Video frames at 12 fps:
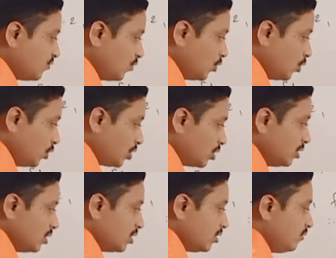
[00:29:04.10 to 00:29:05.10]
4.
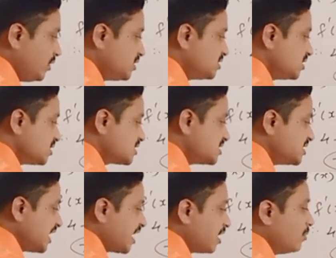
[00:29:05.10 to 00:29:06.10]
We just
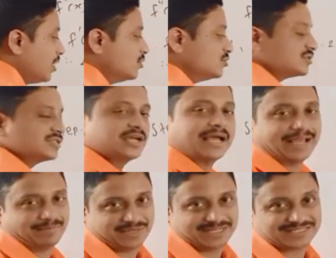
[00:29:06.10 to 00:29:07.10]
check about f
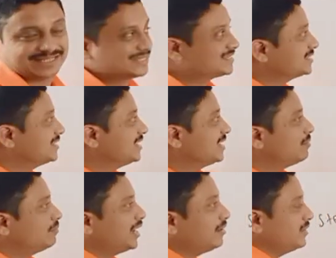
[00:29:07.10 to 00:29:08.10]
dash x.
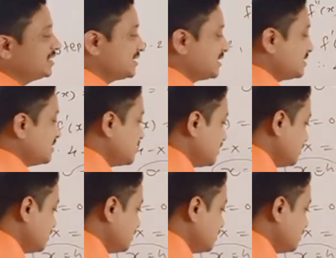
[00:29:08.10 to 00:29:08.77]
My f dash x is a